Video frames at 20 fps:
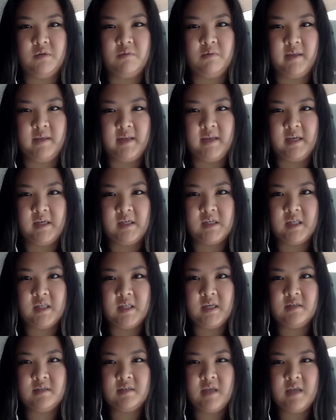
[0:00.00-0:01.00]
relating to
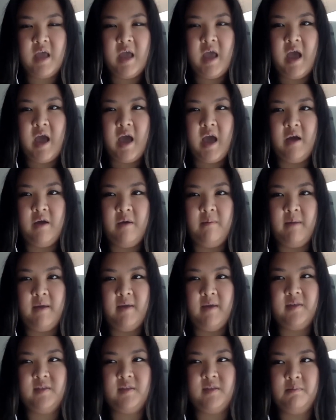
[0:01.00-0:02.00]
this? I
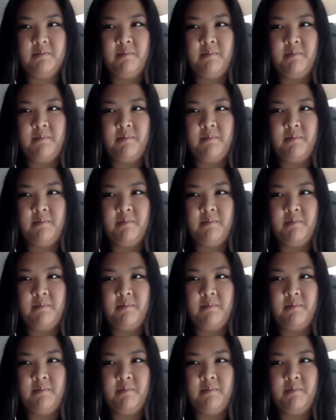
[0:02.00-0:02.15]
think that